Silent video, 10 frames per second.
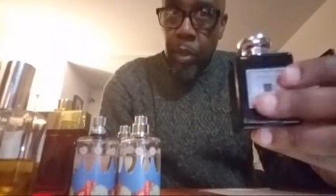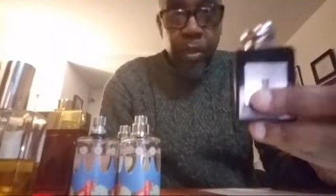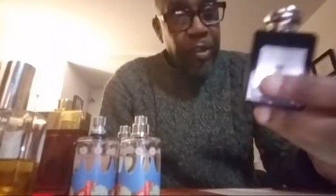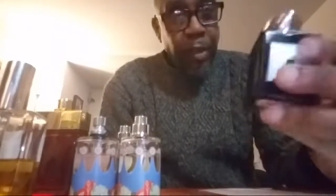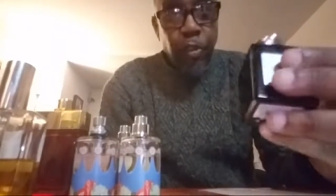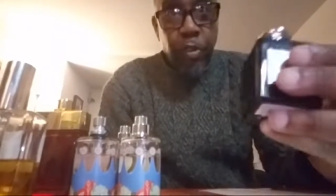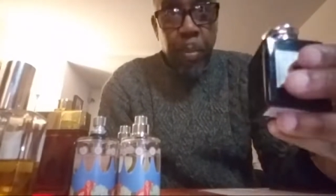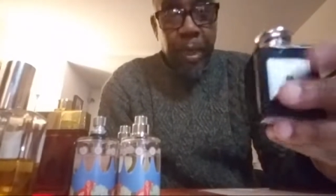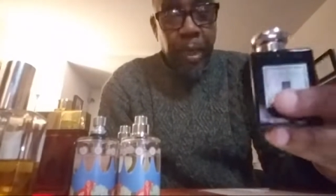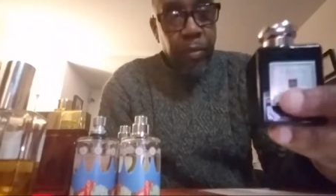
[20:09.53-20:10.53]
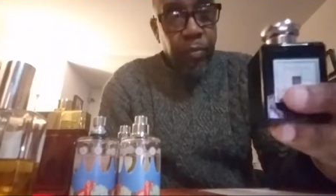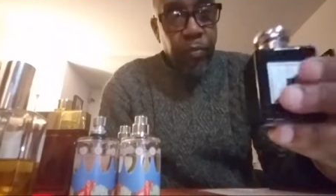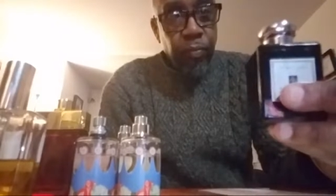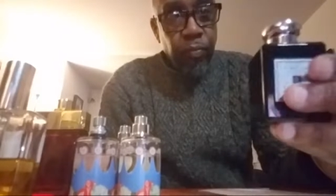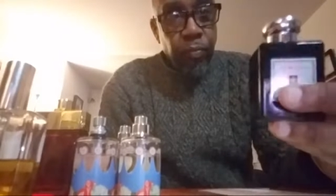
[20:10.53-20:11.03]
Save you some money.
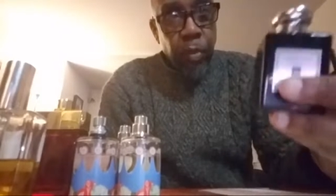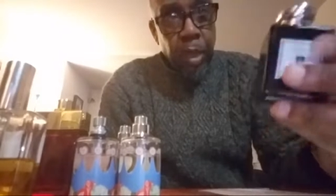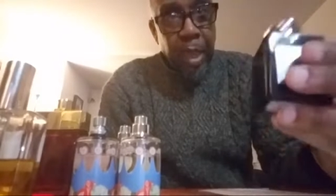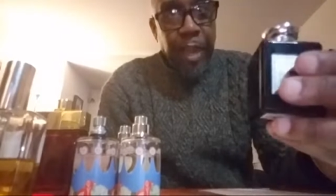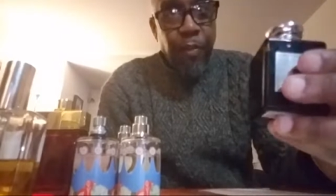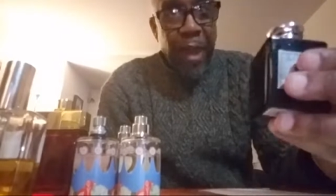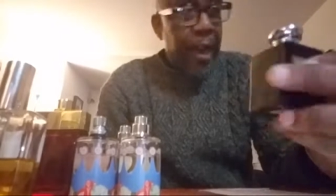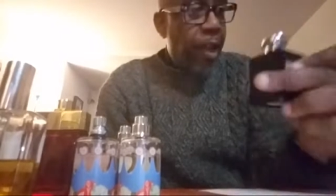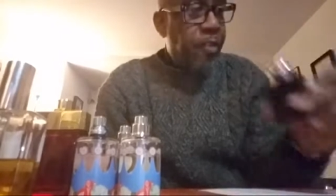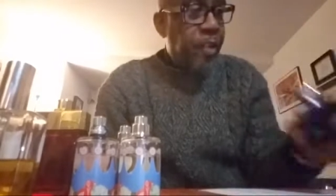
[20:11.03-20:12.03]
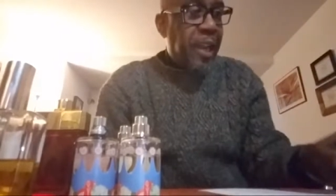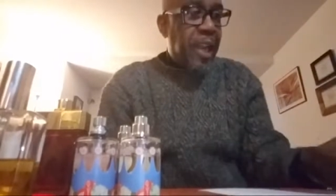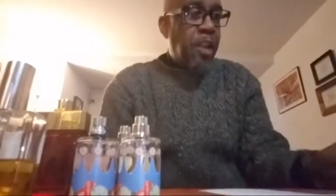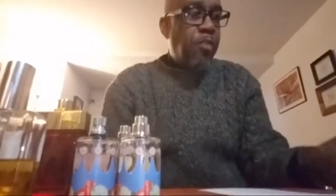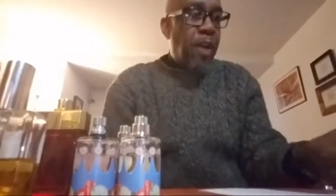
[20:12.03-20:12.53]
$85. I like
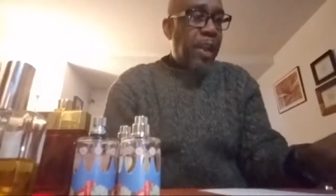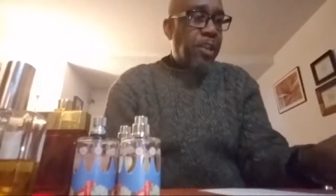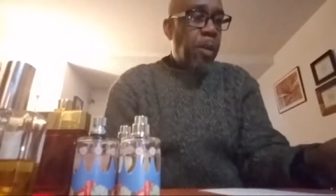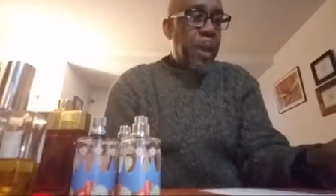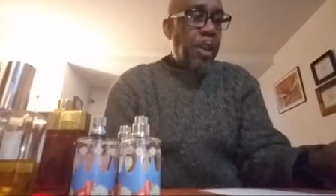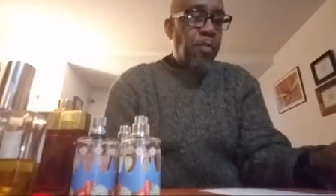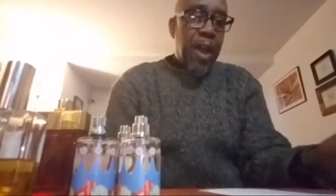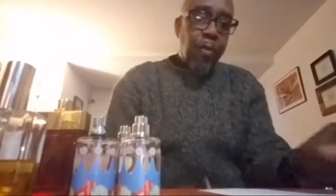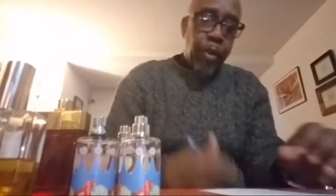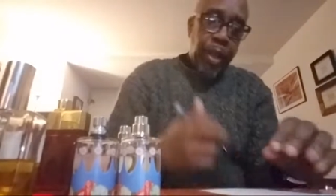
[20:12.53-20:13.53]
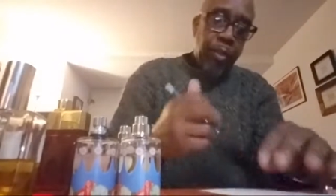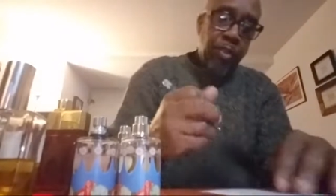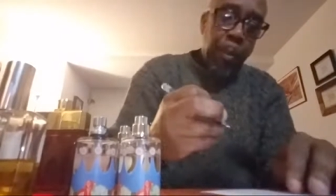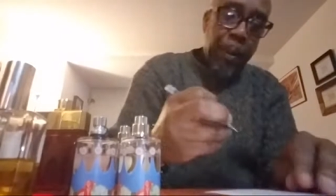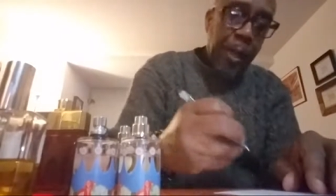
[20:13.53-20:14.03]
85. I like the number 85 on that.
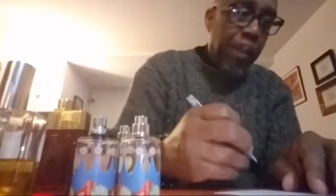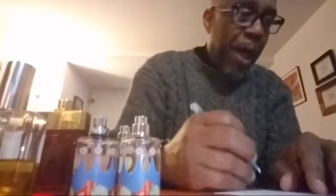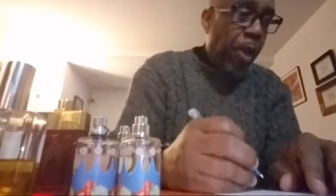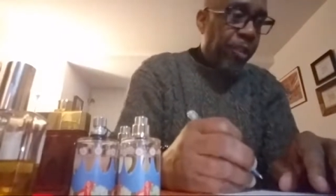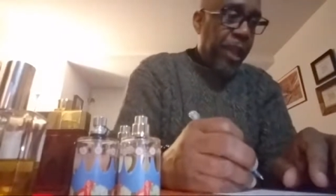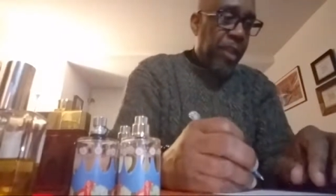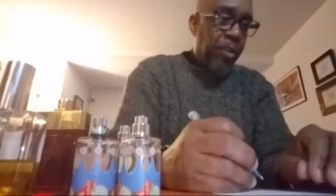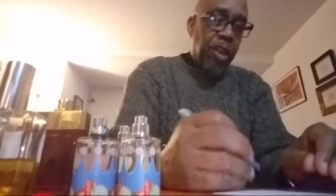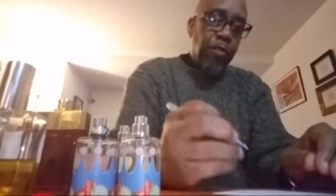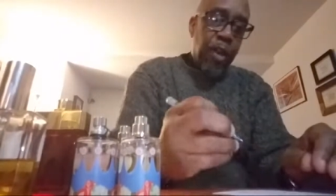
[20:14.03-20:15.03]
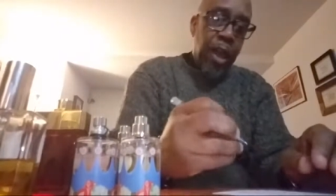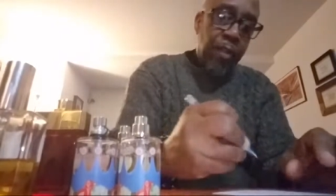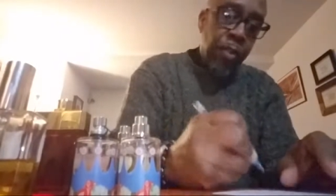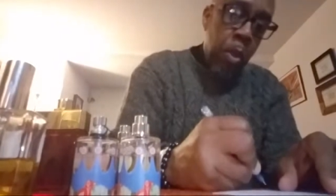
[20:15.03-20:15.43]
Something about that bottle looked like it's 85.